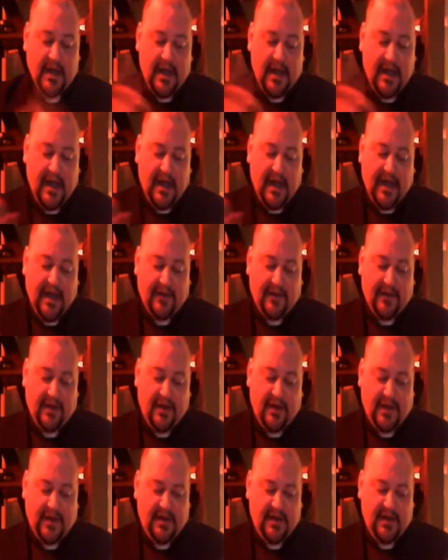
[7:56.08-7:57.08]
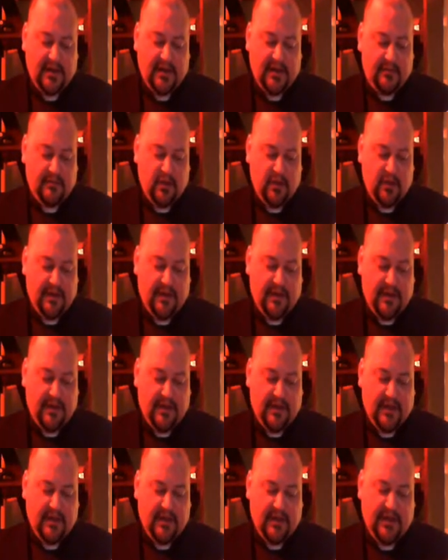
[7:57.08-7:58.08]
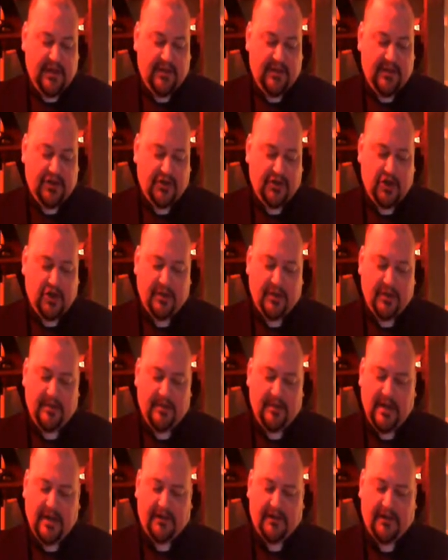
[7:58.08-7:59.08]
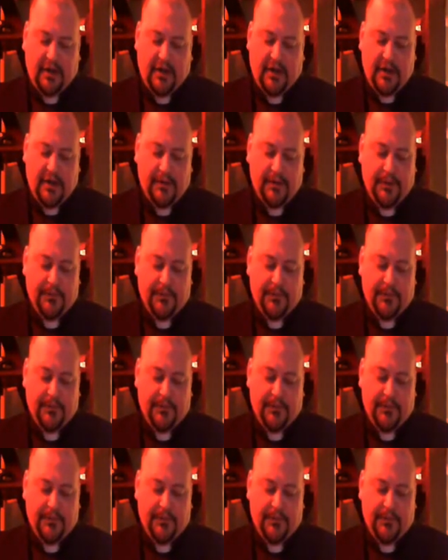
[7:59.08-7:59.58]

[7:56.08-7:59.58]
and everything that moveth and liveth shall be meat for you.